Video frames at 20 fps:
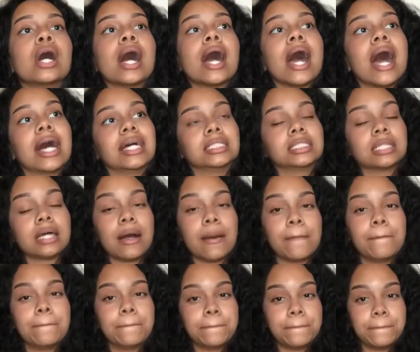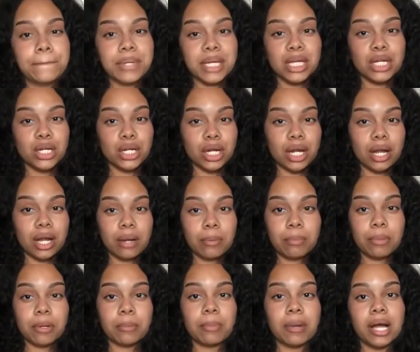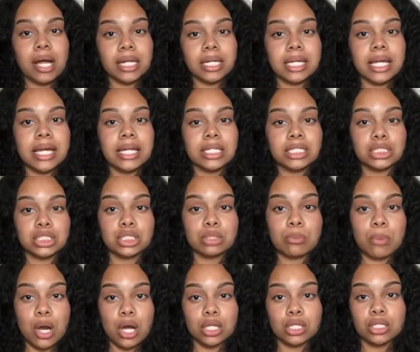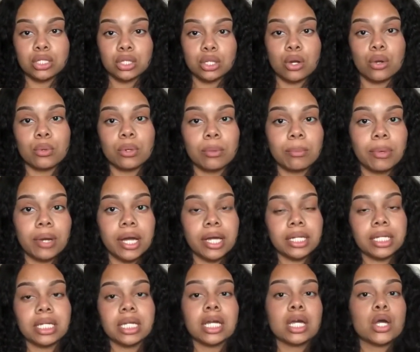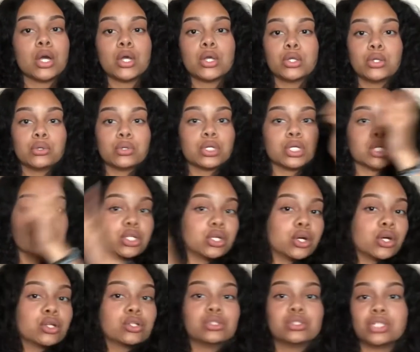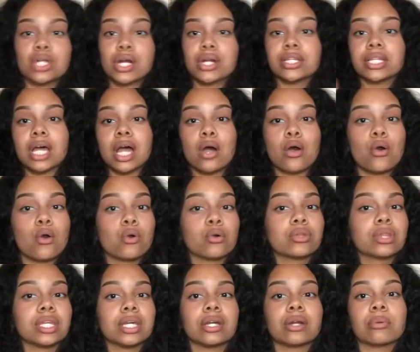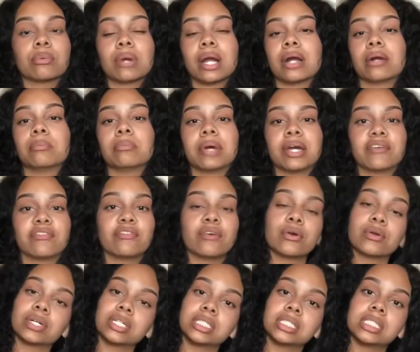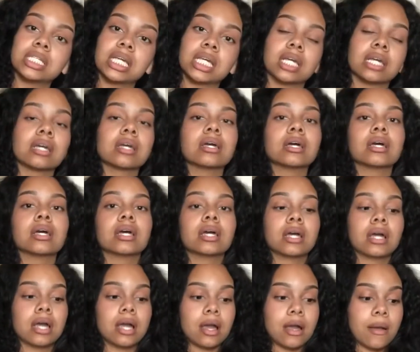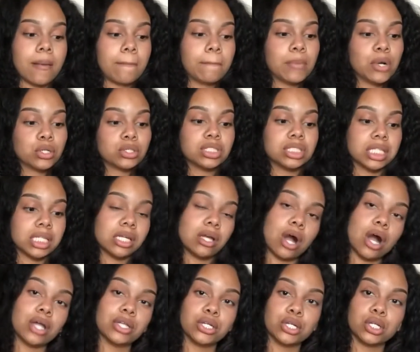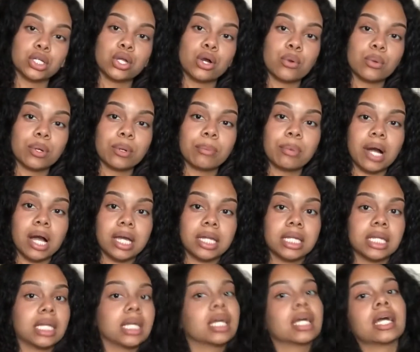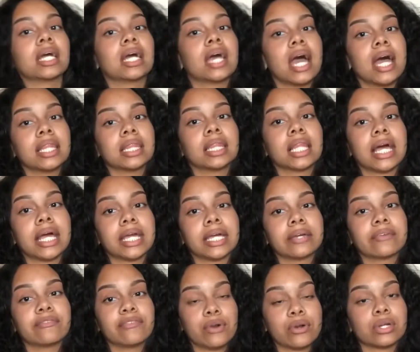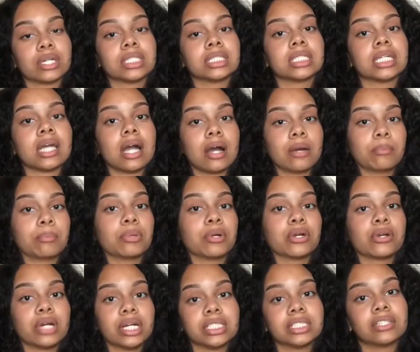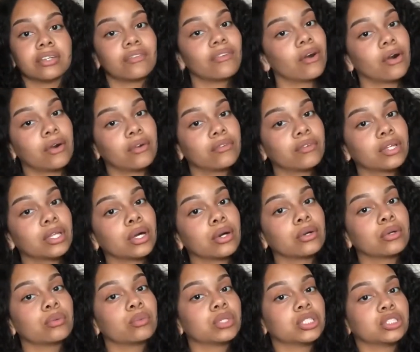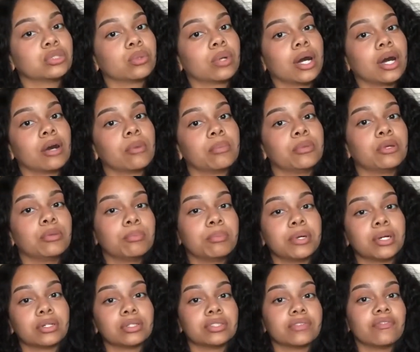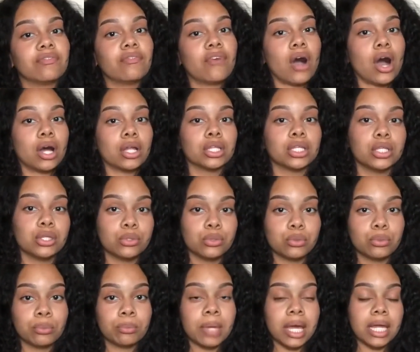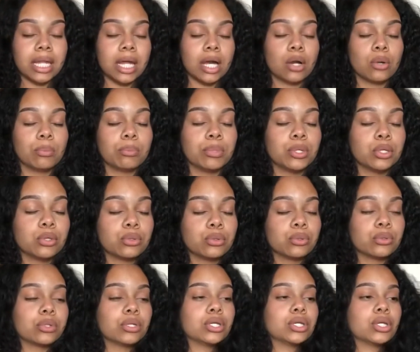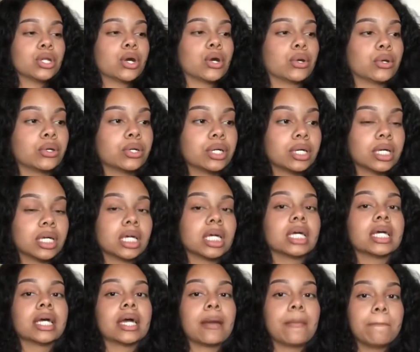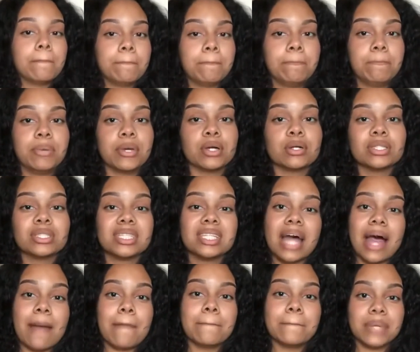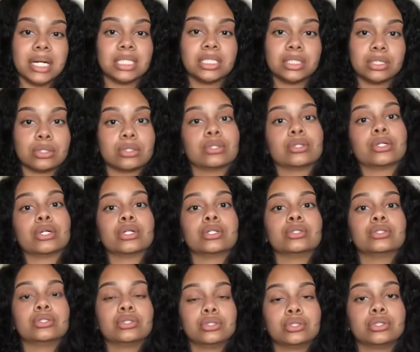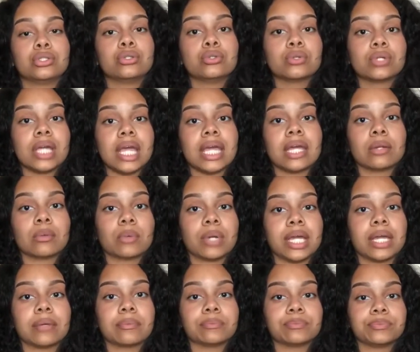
has a bigger upper body and a smaller lower body, you could turn that whole thing around by focusing mostly on your lower body and like focusing on progressive overload, which will help you build volume and help you, you know, build that muscle to gain weight